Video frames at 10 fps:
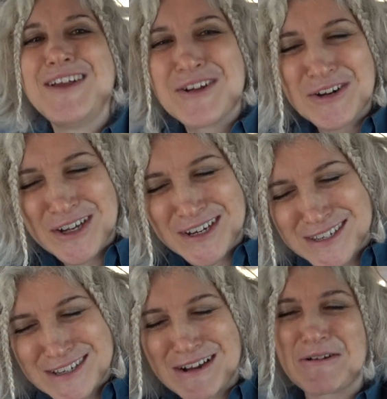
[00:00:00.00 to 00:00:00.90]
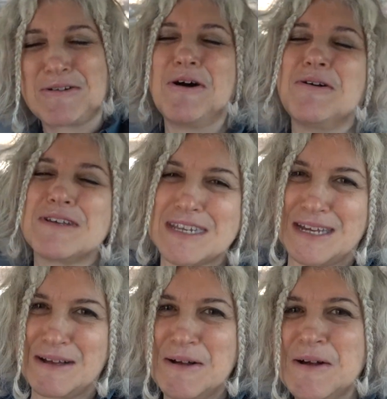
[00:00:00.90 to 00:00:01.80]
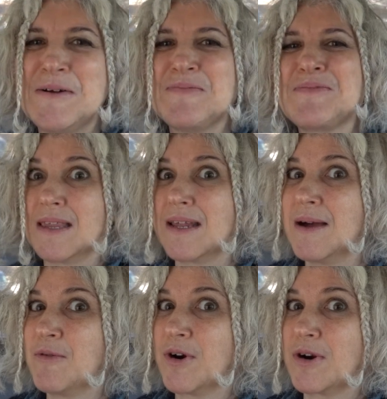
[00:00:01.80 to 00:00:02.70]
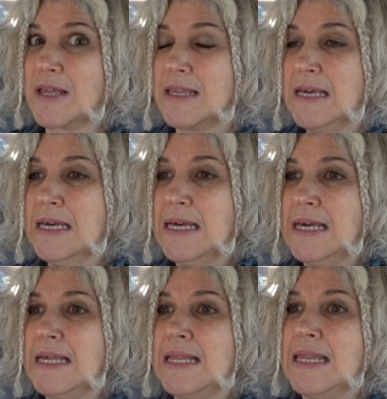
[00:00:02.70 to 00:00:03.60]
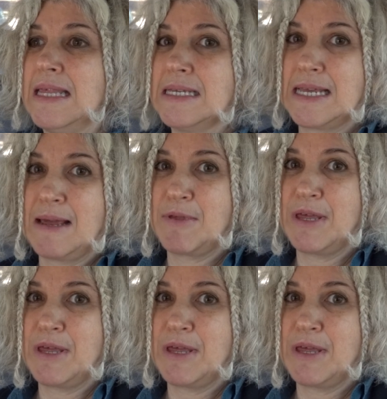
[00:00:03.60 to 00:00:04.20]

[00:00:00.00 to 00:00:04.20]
You're gonna start noticing that I'm wearing the same